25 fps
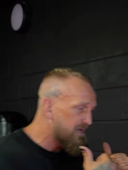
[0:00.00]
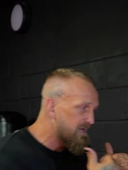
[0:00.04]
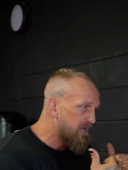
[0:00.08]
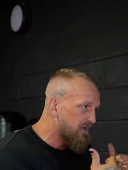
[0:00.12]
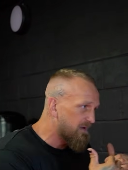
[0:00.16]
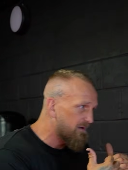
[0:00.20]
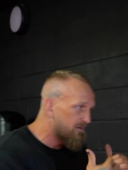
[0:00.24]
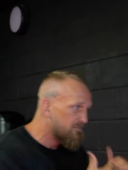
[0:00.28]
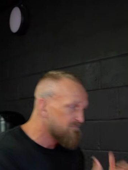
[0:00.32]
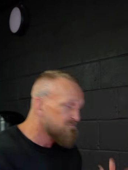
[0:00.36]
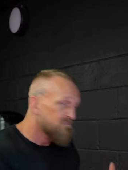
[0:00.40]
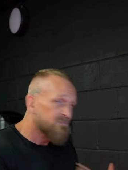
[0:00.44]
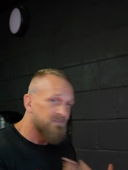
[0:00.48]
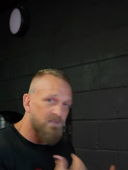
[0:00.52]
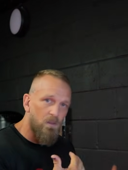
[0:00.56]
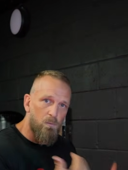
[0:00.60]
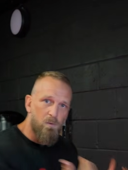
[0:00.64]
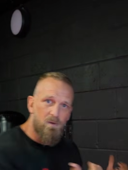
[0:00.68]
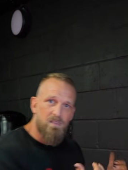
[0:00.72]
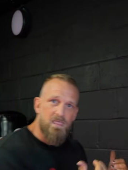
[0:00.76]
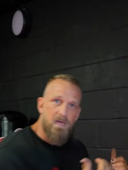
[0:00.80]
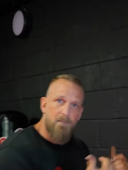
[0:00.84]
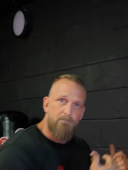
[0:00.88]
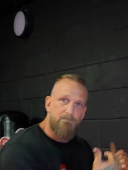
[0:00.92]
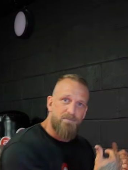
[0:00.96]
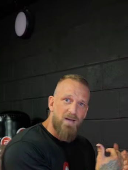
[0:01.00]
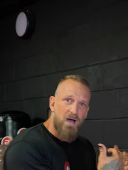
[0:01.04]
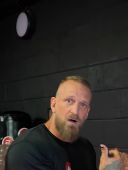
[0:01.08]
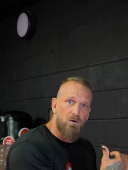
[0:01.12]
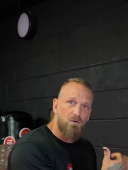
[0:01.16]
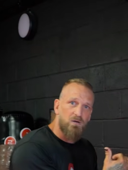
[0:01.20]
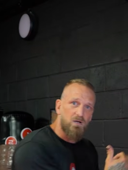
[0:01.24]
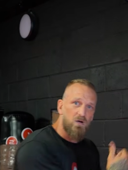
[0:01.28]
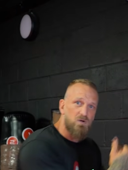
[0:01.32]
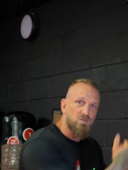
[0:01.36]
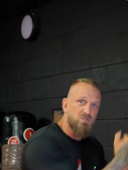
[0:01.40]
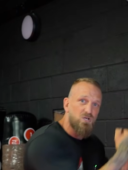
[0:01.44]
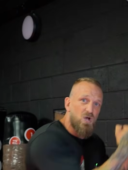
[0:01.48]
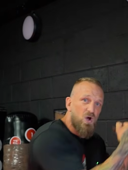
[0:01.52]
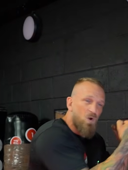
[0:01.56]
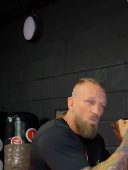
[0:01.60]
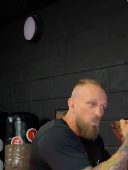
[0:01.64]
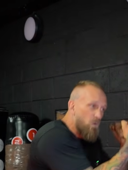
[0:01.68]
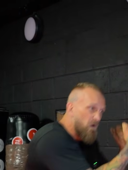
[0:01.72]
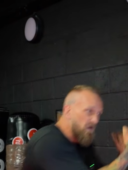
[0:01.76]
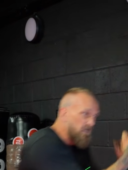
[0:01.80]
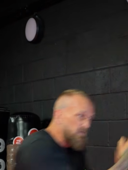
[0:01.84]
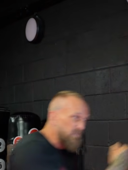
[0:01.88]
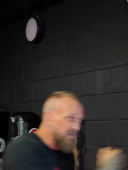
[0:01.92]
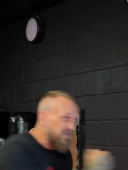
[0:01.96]
here. Now when that bell goes,
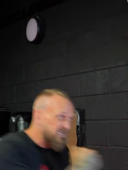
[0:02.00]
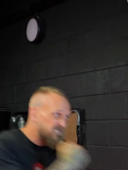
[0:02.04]
we're gonna be